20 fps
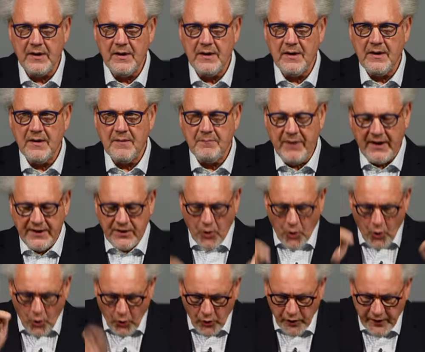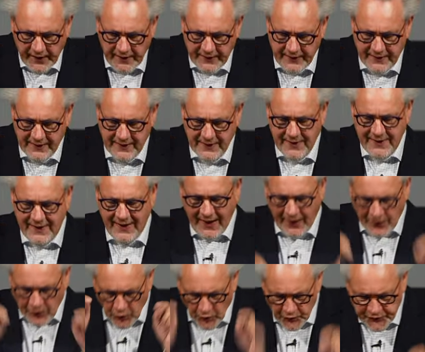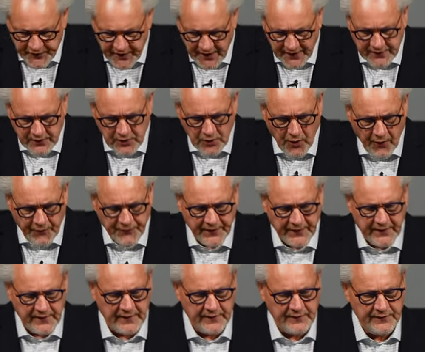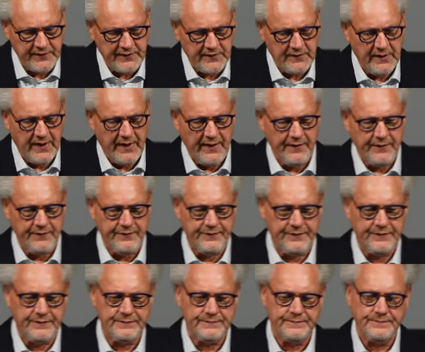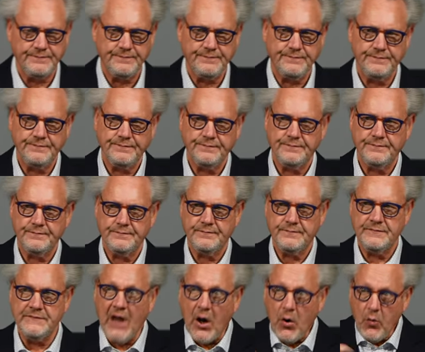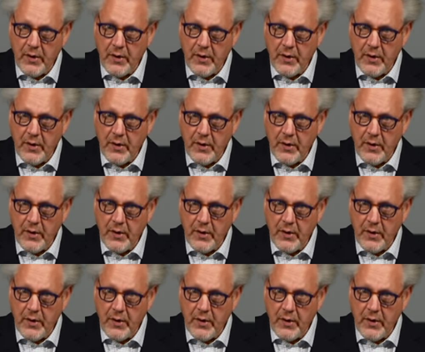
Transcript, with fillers: by the already and not yet of the Christian life. Now in the